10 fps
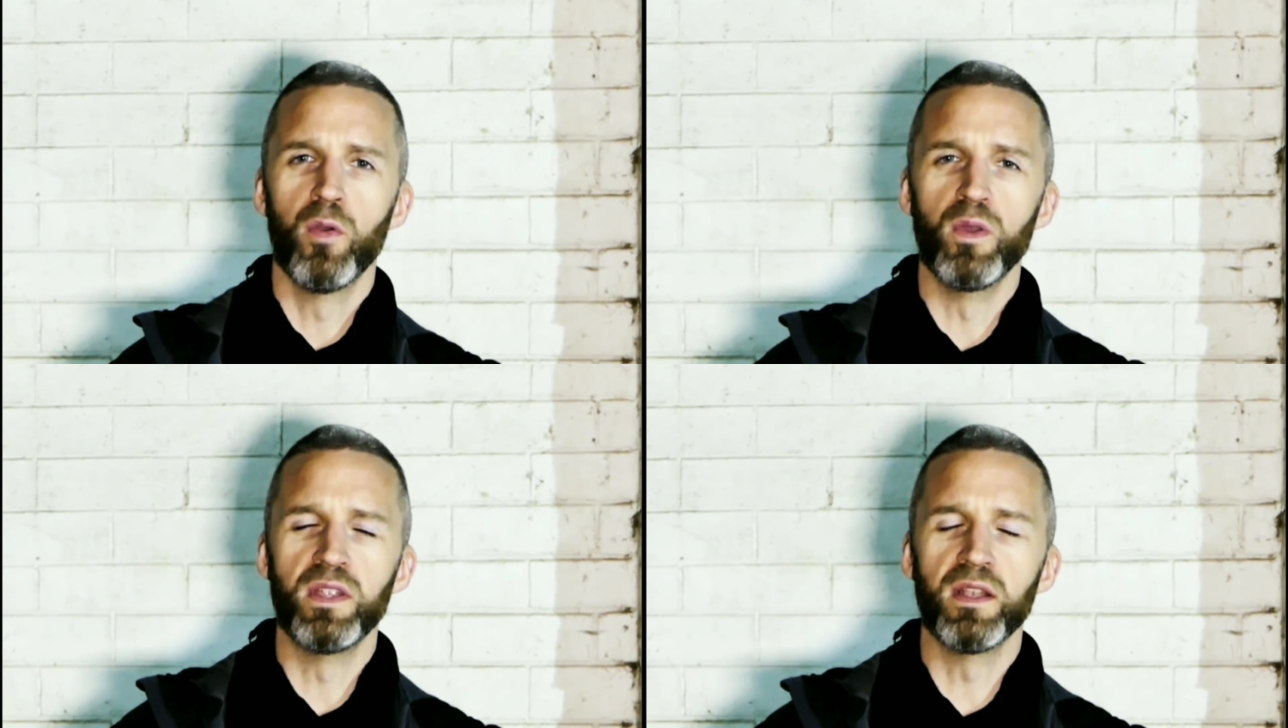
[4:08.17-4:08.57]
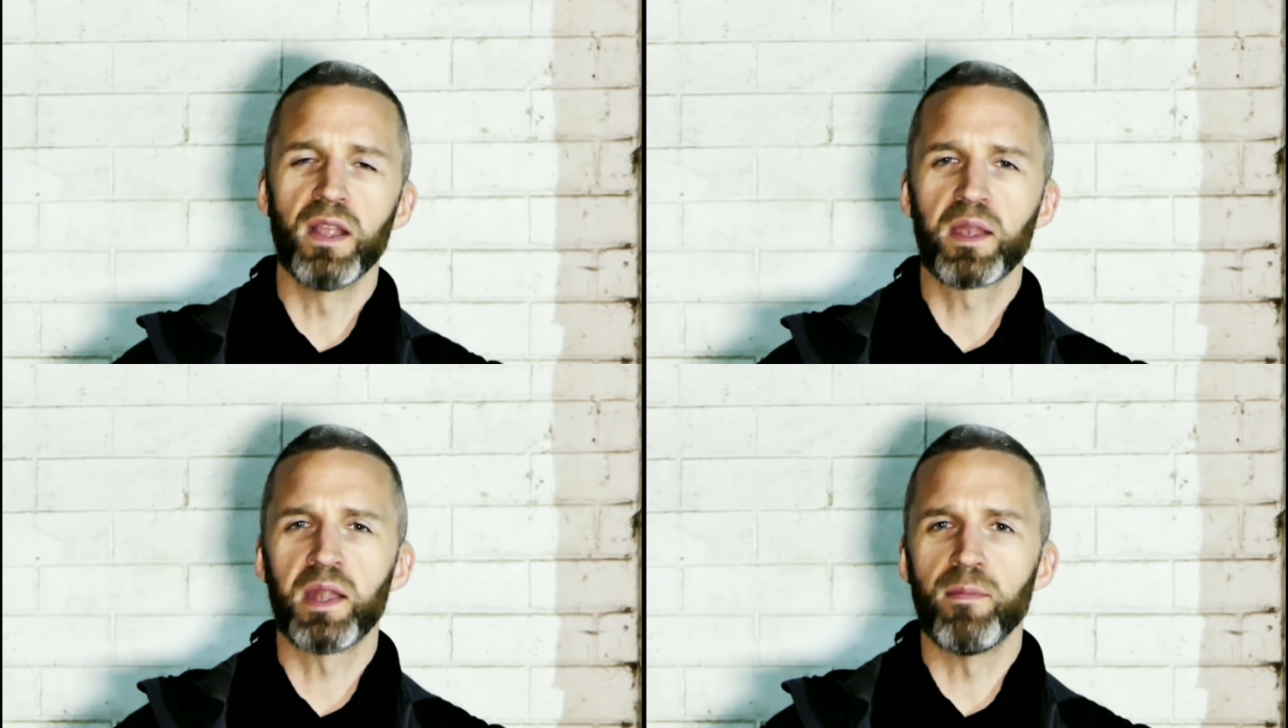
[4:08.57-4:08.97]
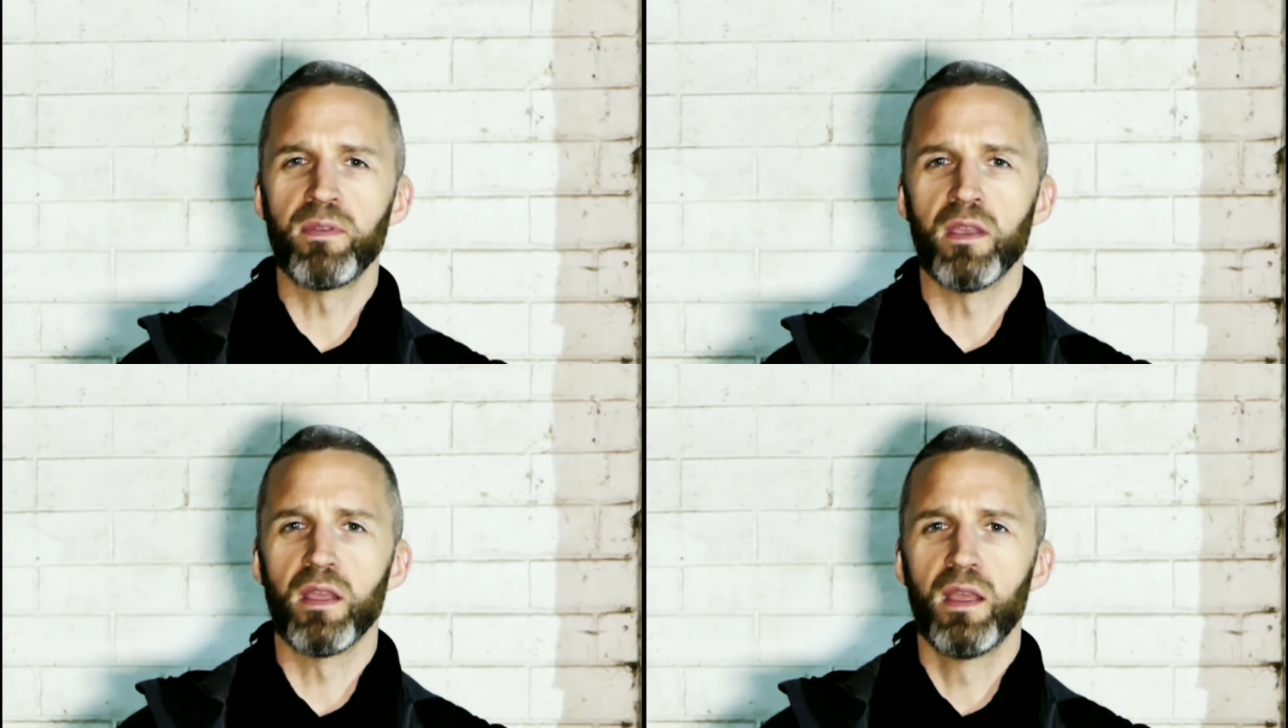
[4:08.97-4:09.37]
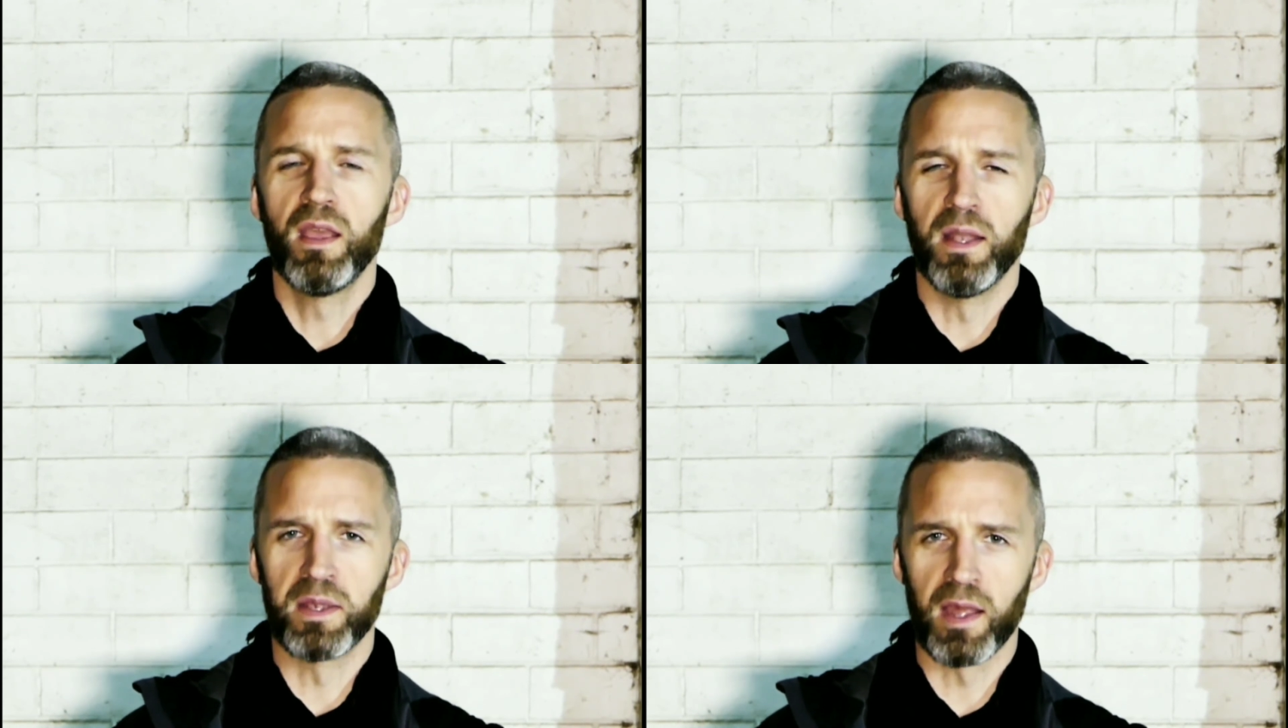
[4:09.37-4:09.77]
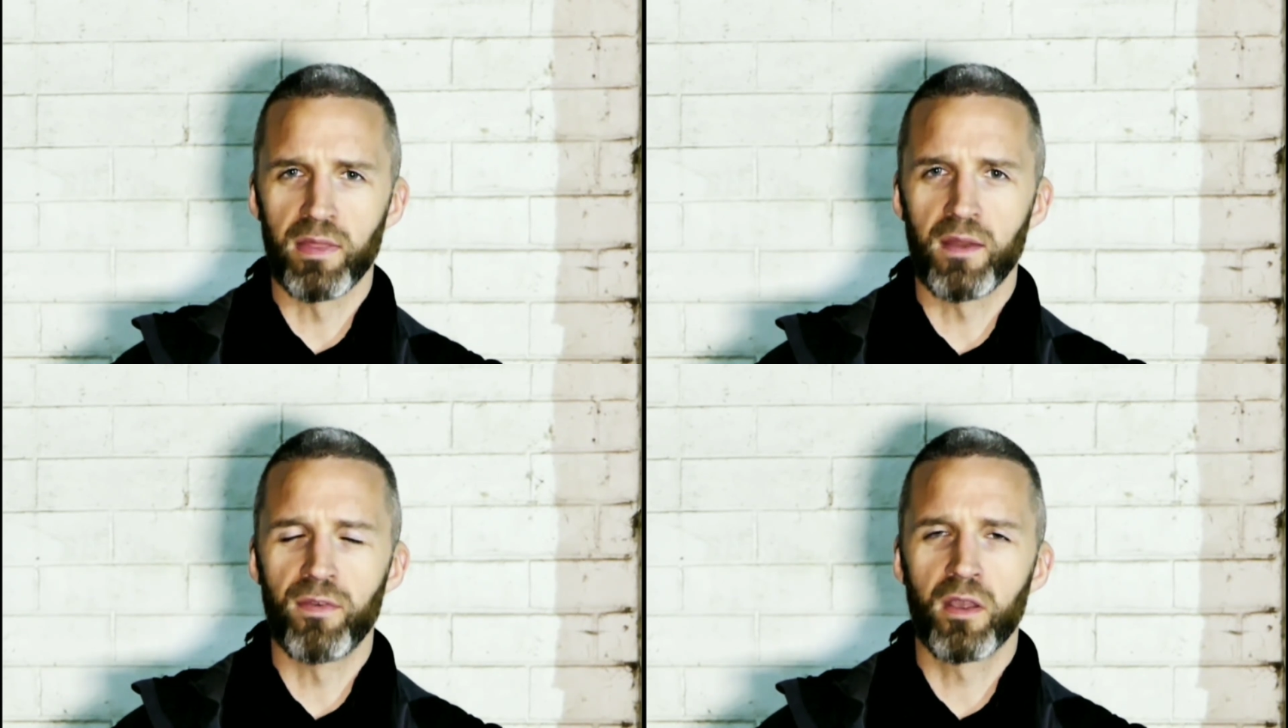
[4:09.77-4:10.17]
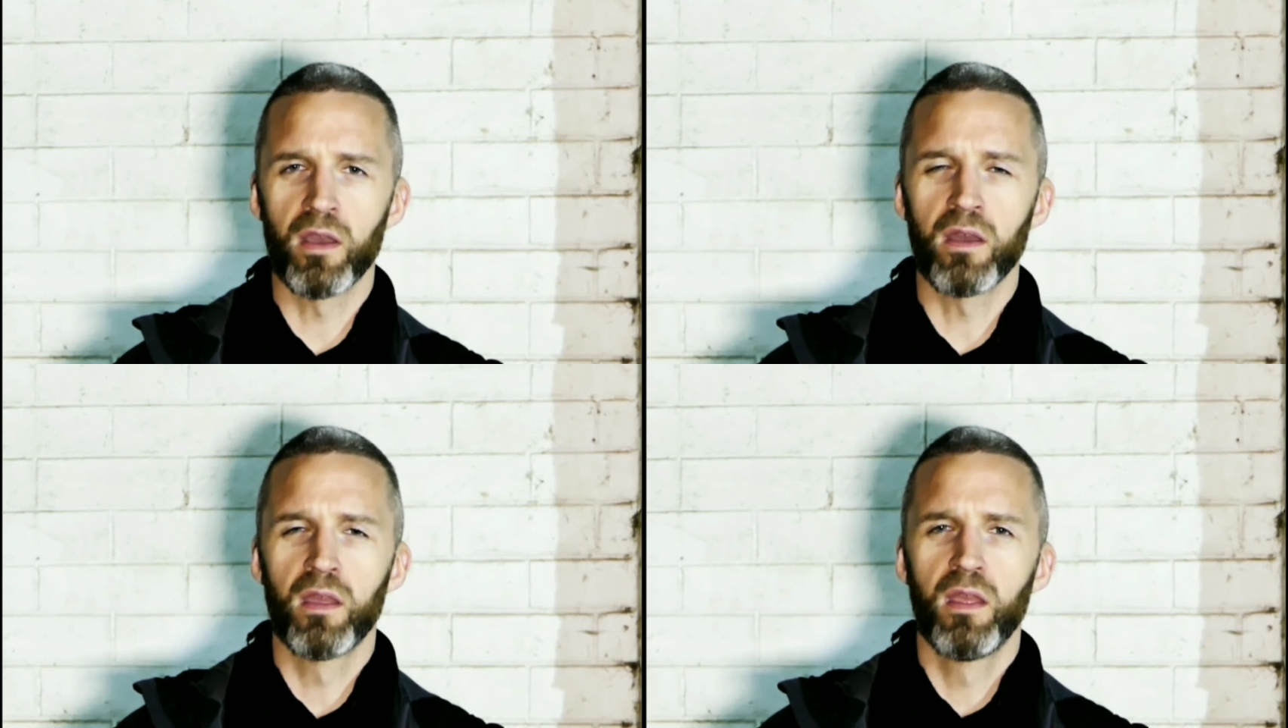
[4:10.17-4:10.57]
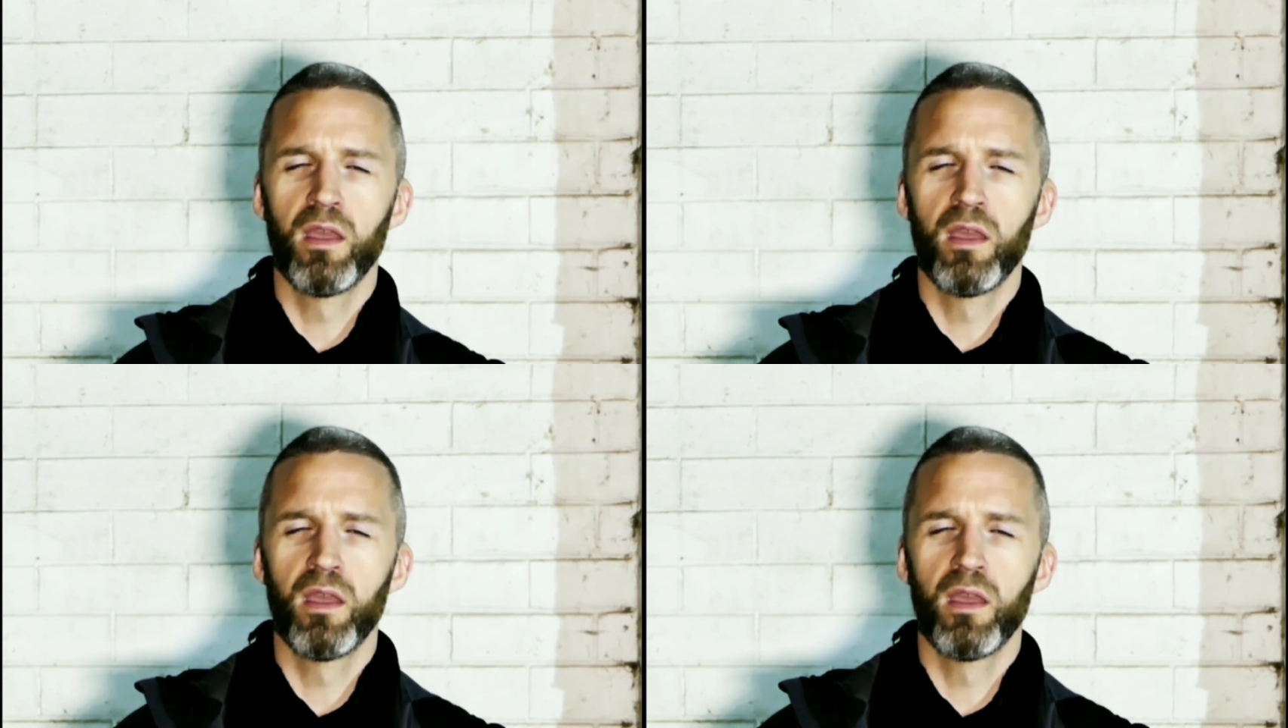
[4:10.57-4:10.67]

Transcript: We didn't accept it in South Africa,